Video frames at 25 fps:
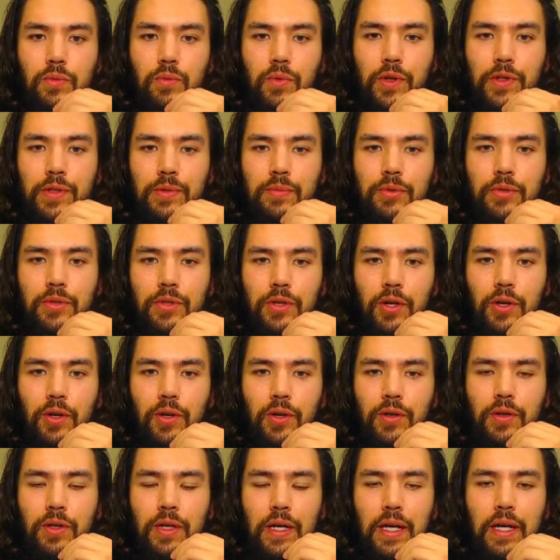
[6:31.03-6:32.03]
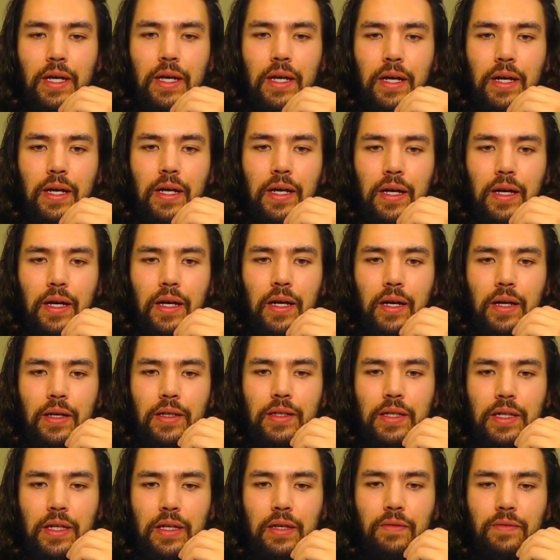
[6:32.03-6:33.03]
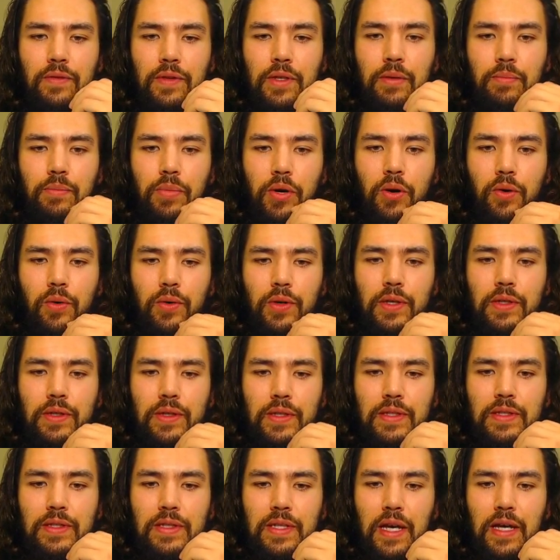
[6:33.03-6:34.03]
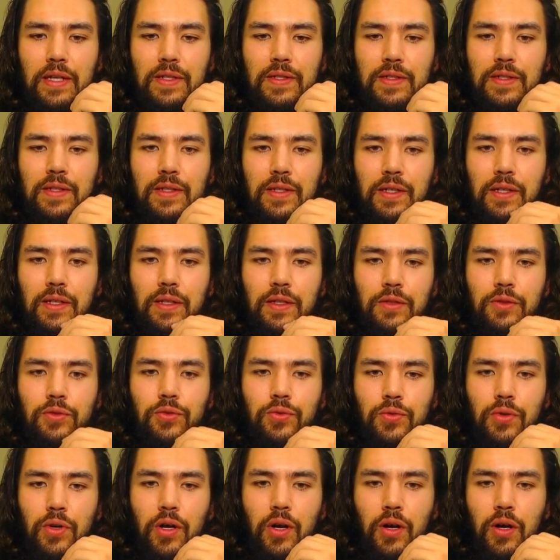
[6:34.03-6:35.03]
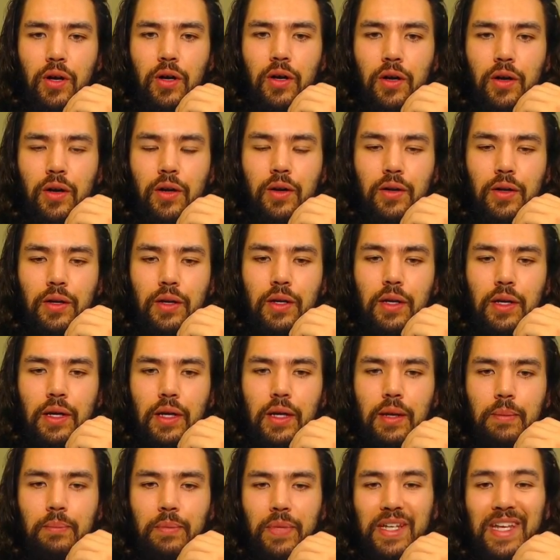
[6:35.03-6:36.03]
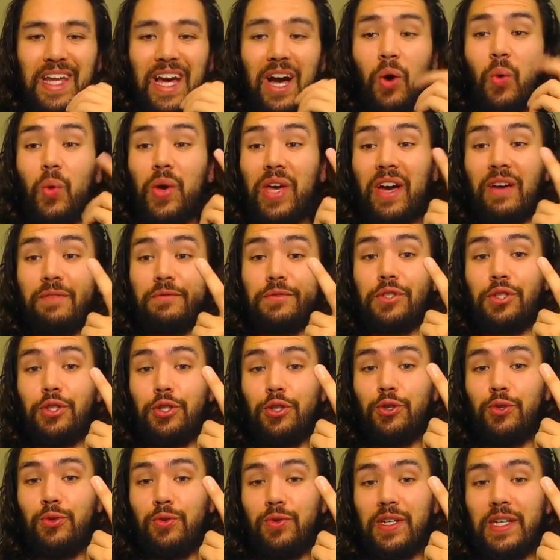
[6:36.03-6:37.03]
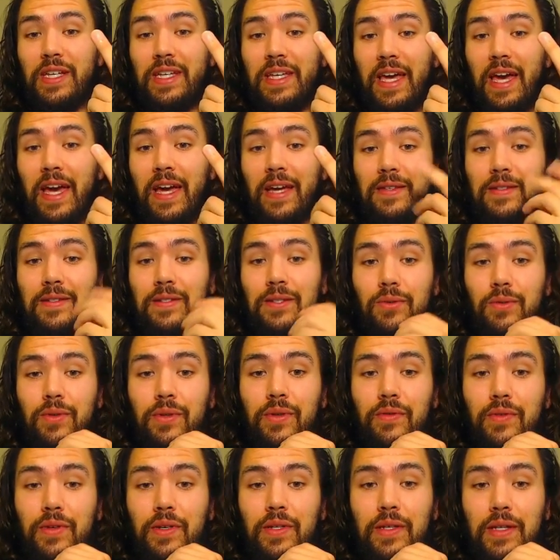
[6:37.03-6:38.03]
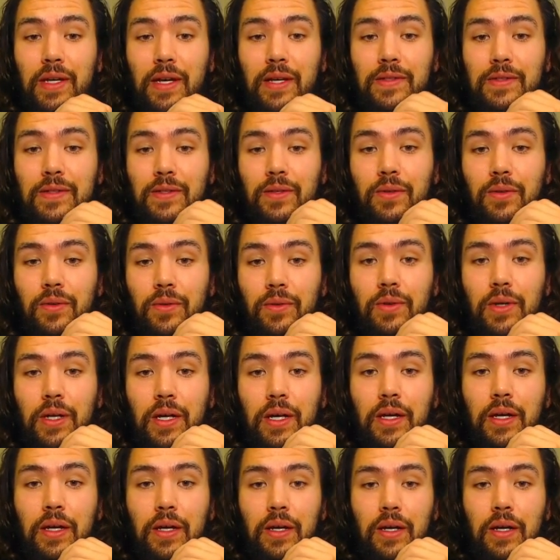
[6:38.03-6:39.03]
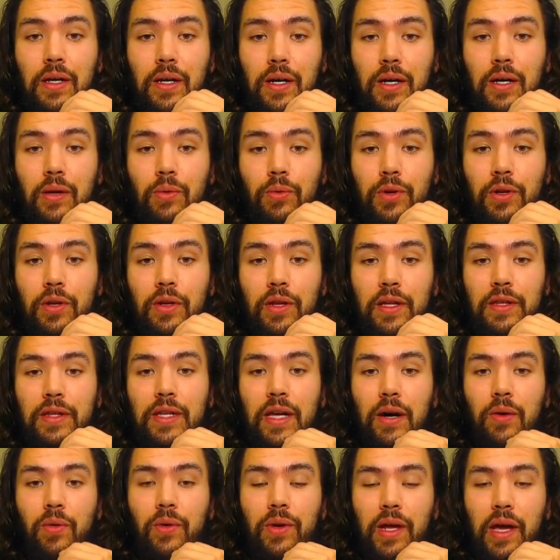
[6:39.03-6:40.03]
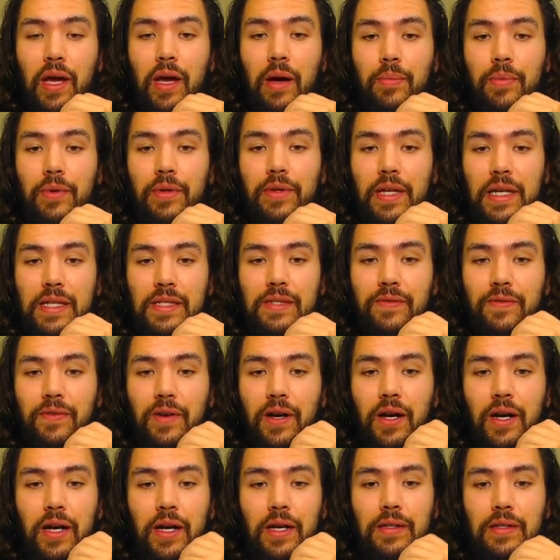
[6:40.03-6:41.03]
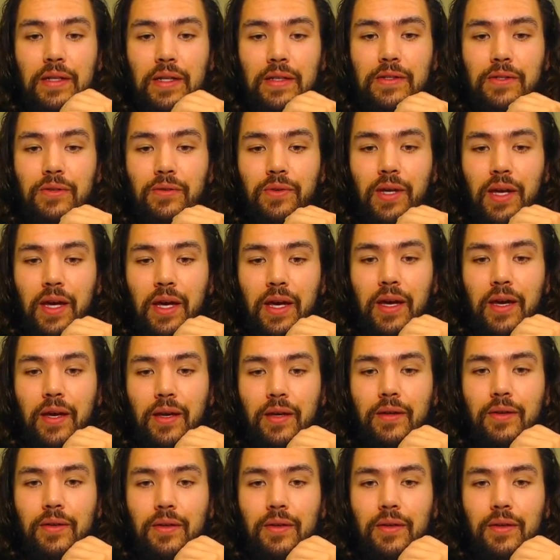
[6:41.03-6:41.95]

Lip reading: once per turn. Give the opponent the Destiny draw. But now we have 2 negates. So we're going to let that one happen. That's fine. That's okay.